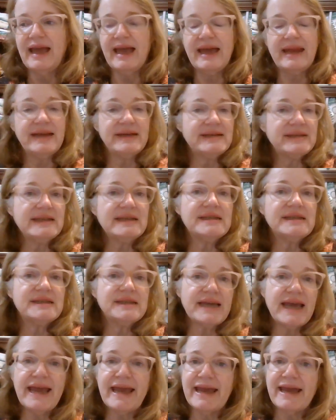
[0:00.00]
And it did
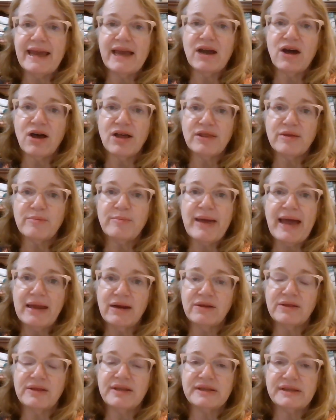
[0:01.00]
say on the
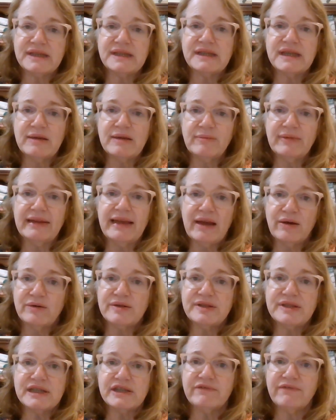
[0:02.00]
pattern that the seam
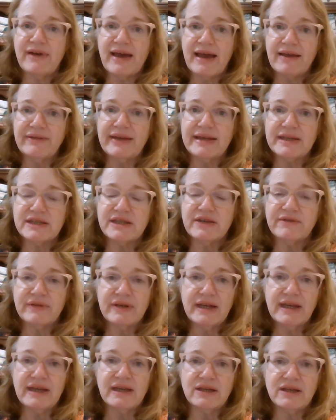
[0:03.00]
allowance is 5/8 of
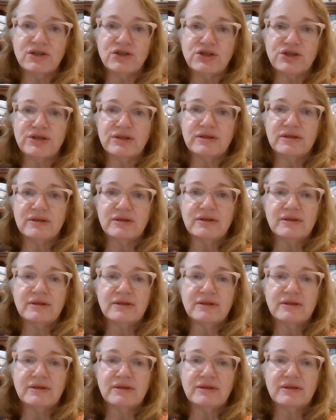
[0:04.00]
an inch.